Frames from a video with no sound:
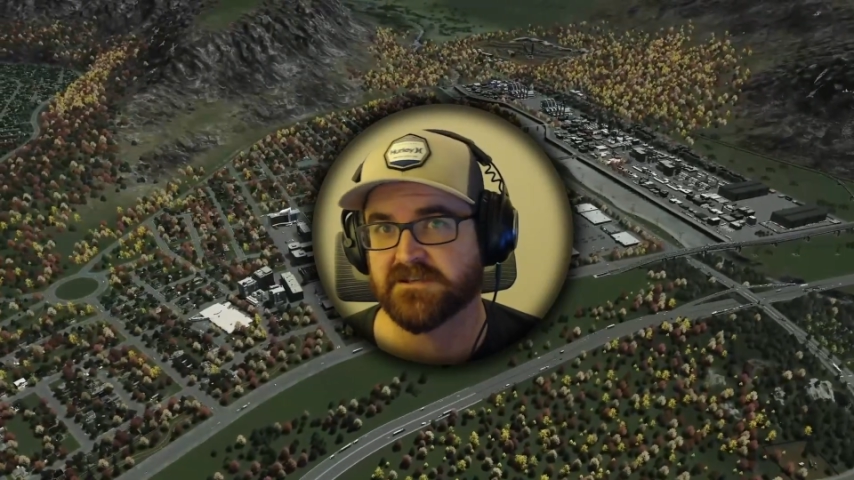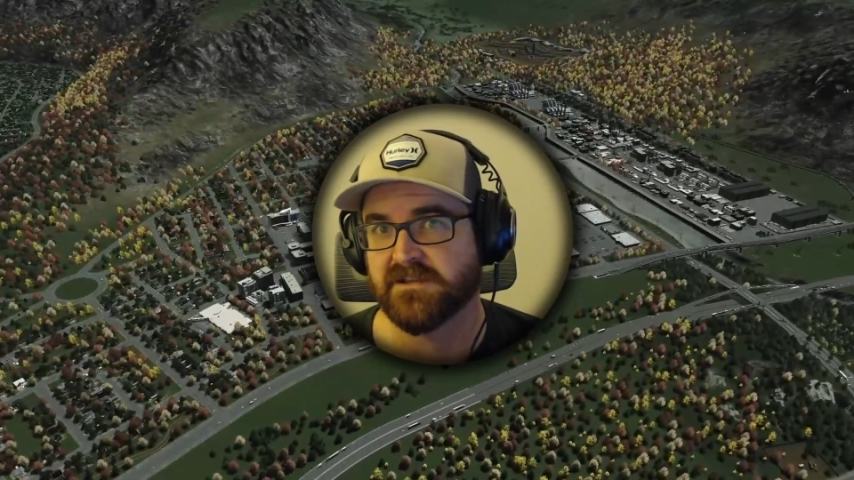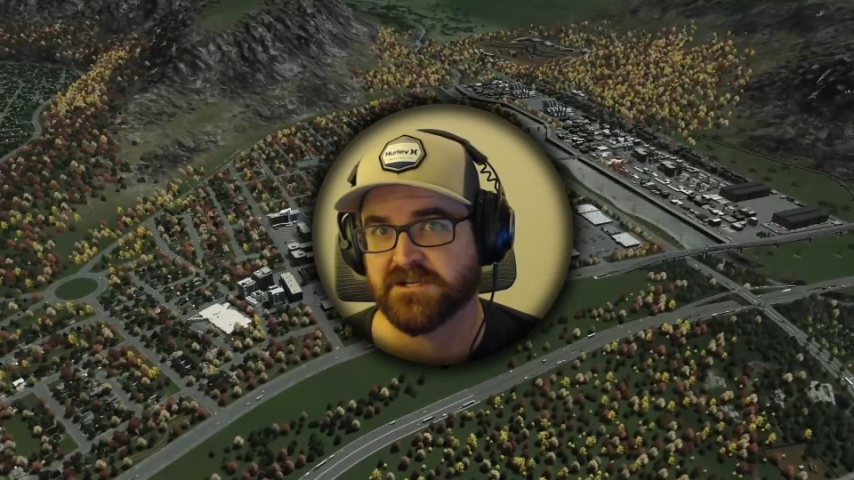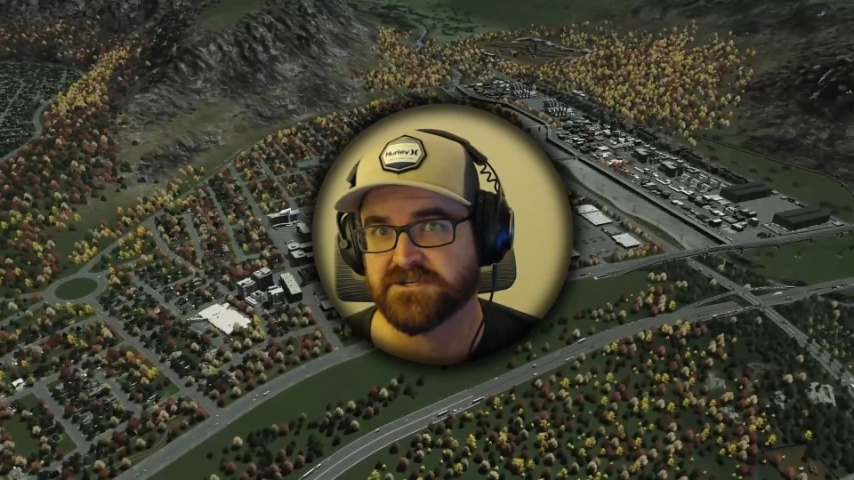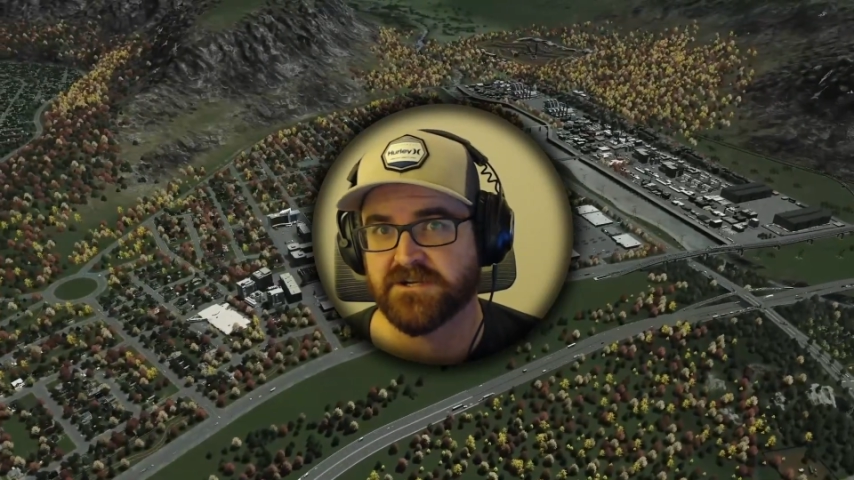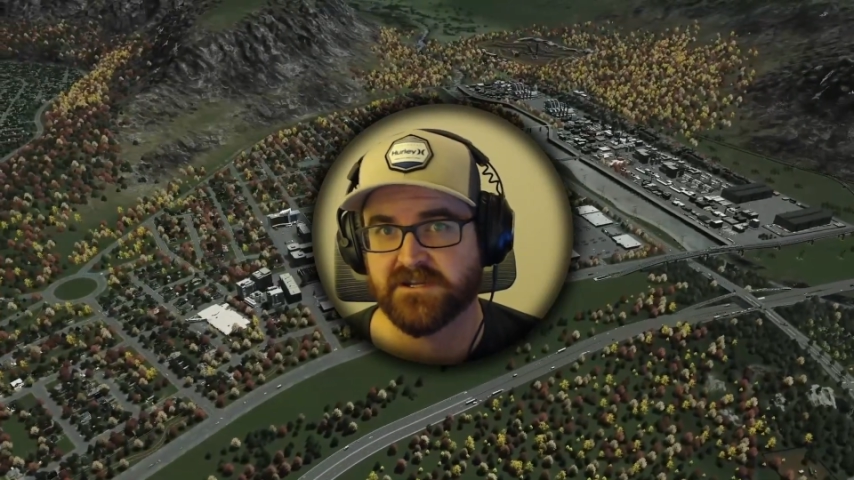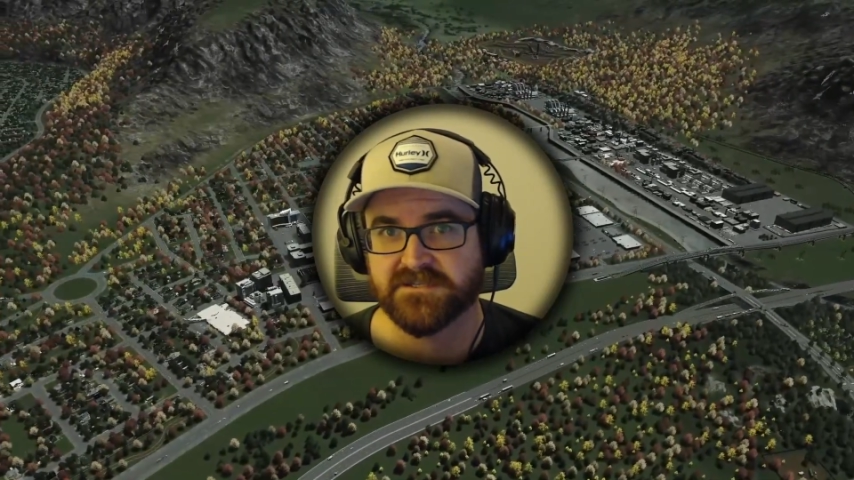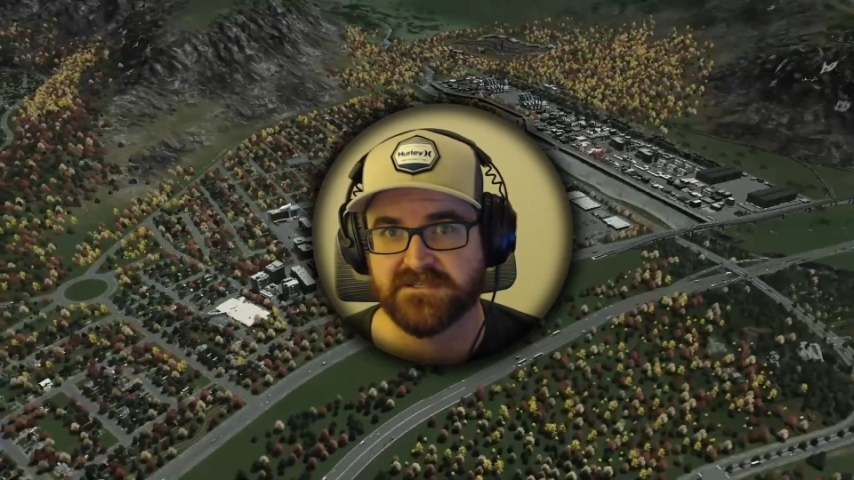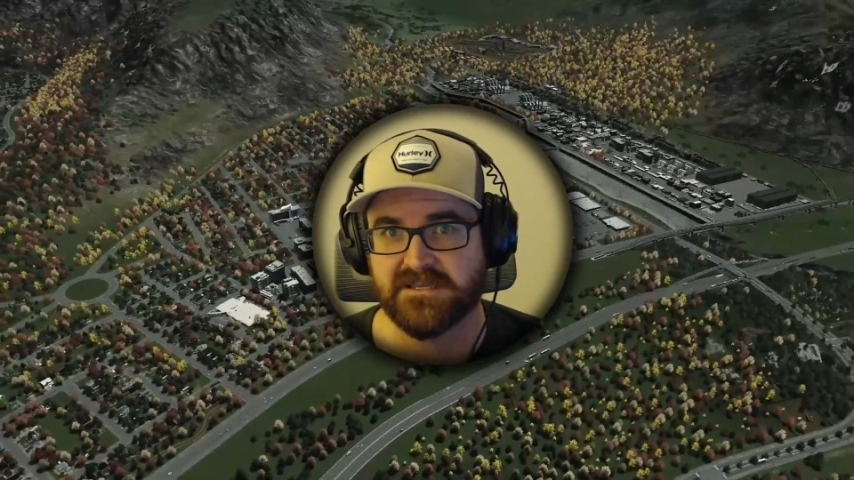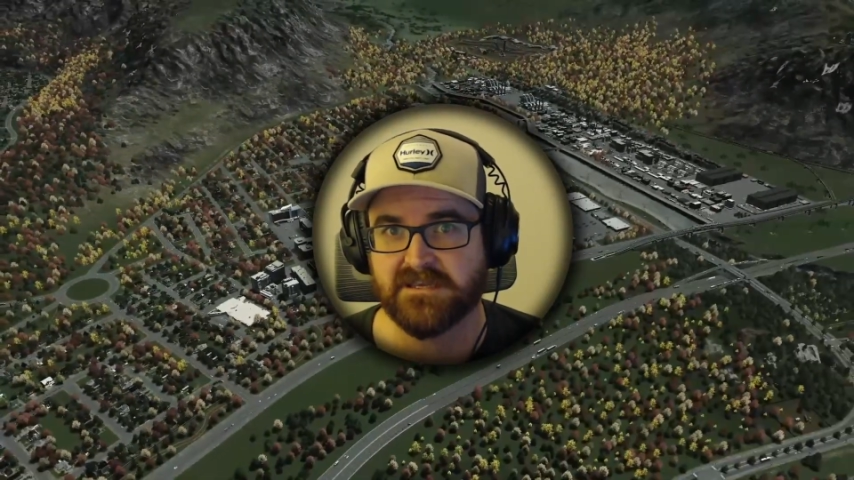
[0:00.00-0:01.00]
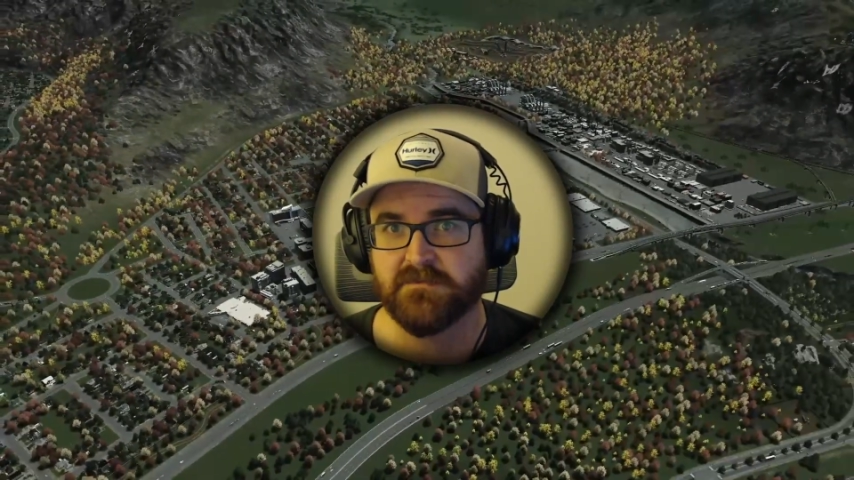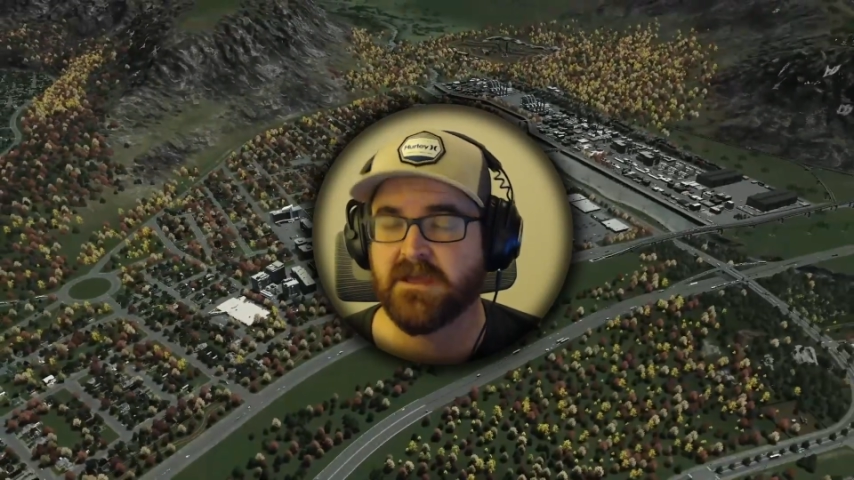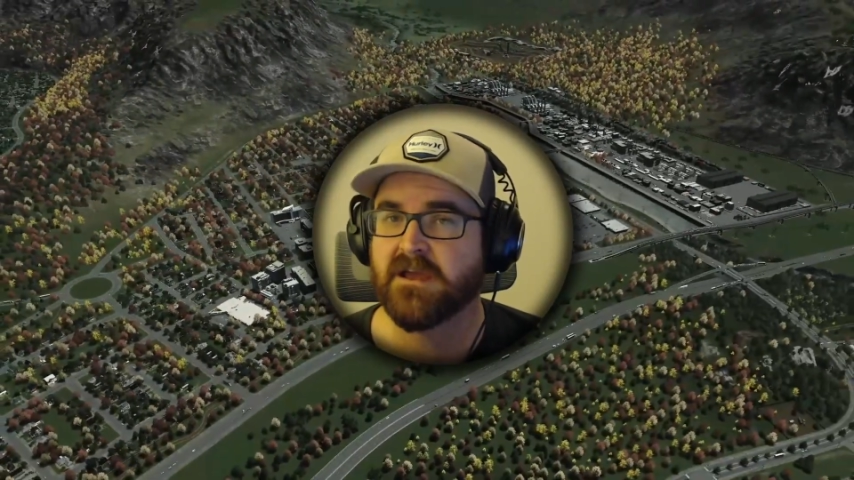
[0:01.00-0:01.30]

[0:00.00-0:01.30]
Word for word: collection on Steam.